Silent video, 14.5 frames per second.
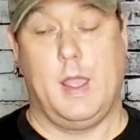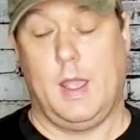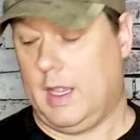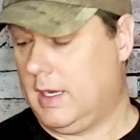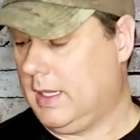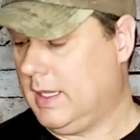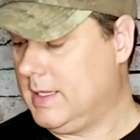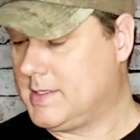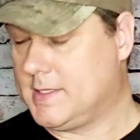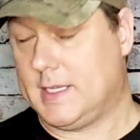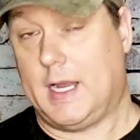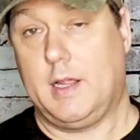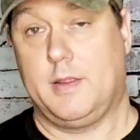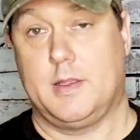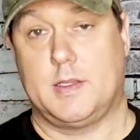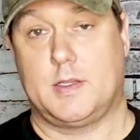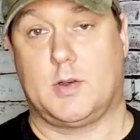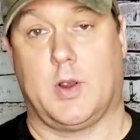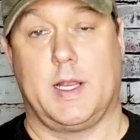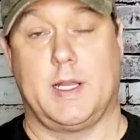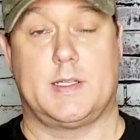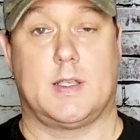And inside of this
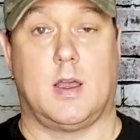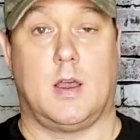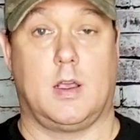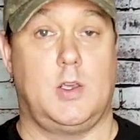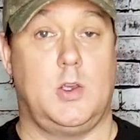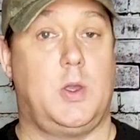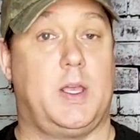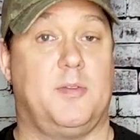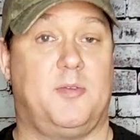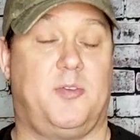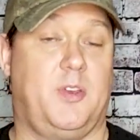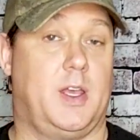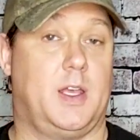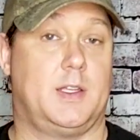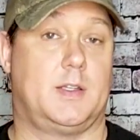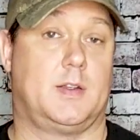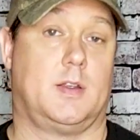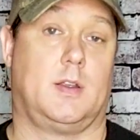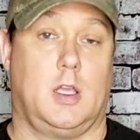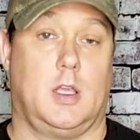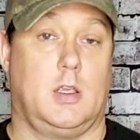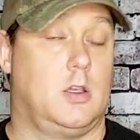crane stock, you can fit
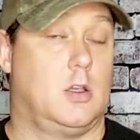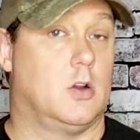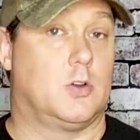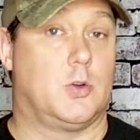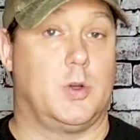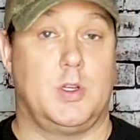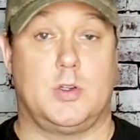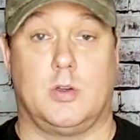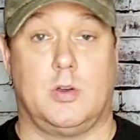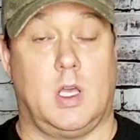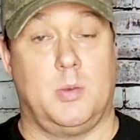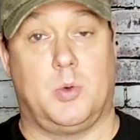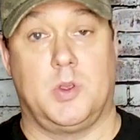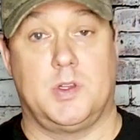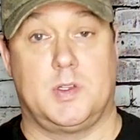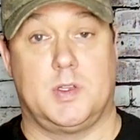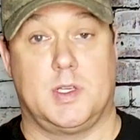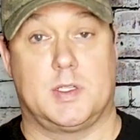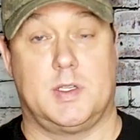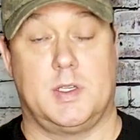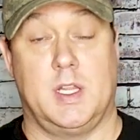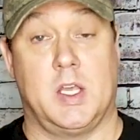your traditional
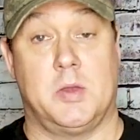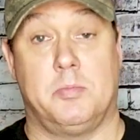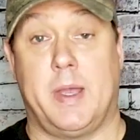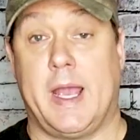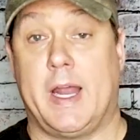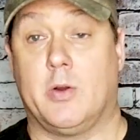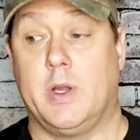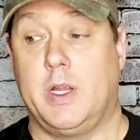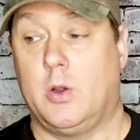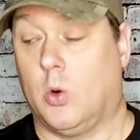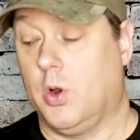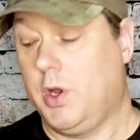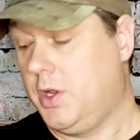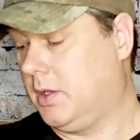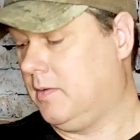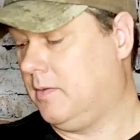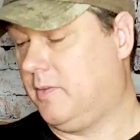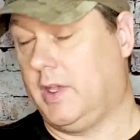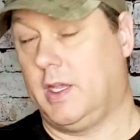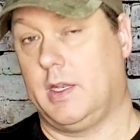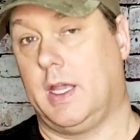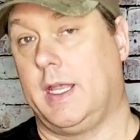9.6 NIM battery, or you can
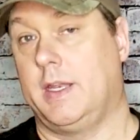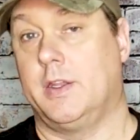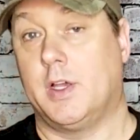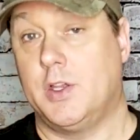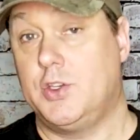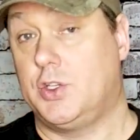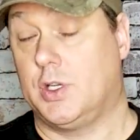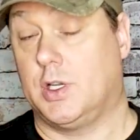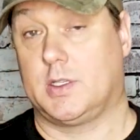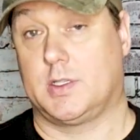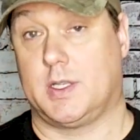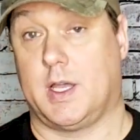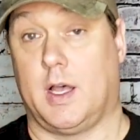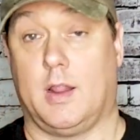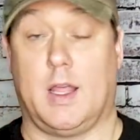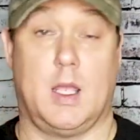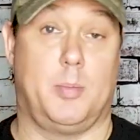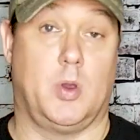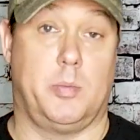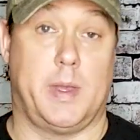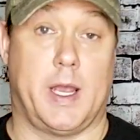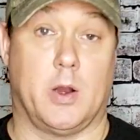fit a nunchuck style
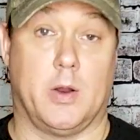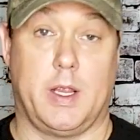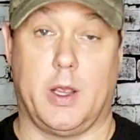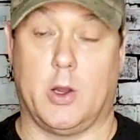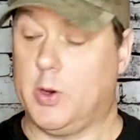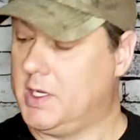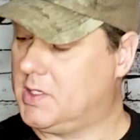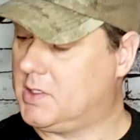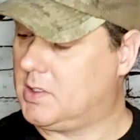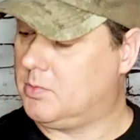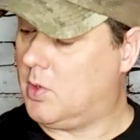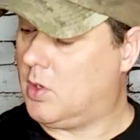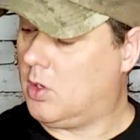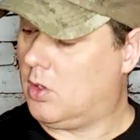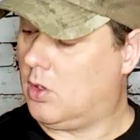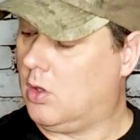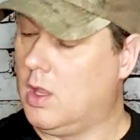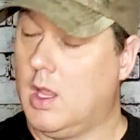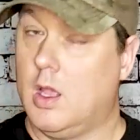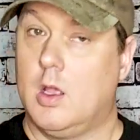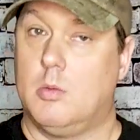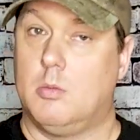LiPo battery, or a small
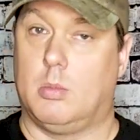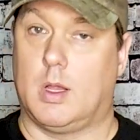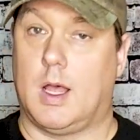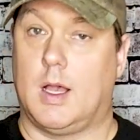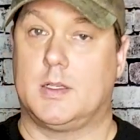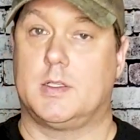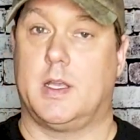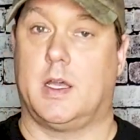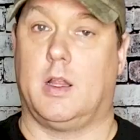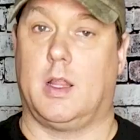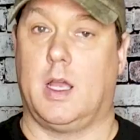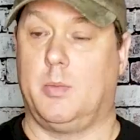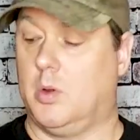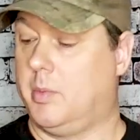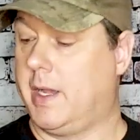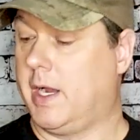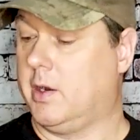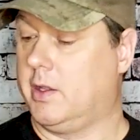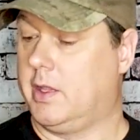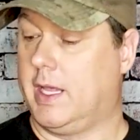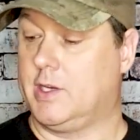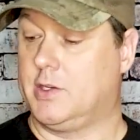block style LiPo
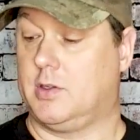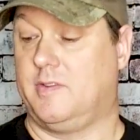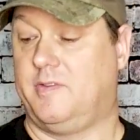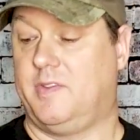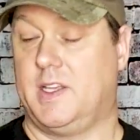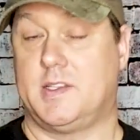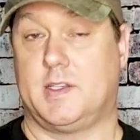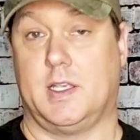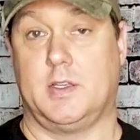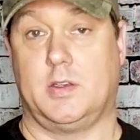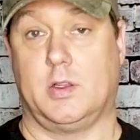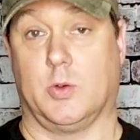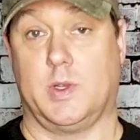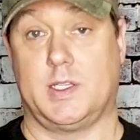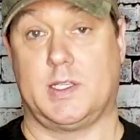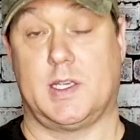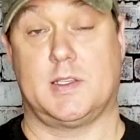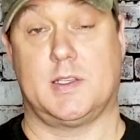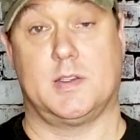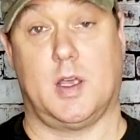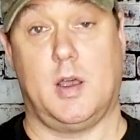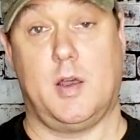battery that actually fits into the
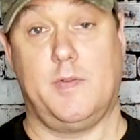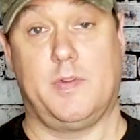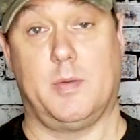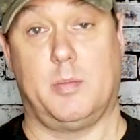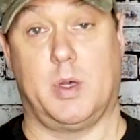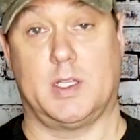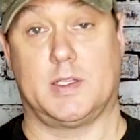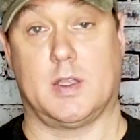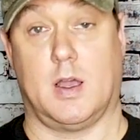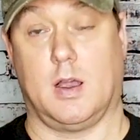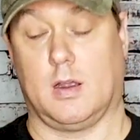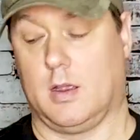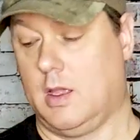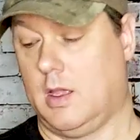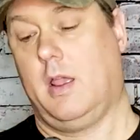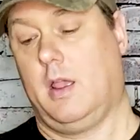recesses of the buttstock.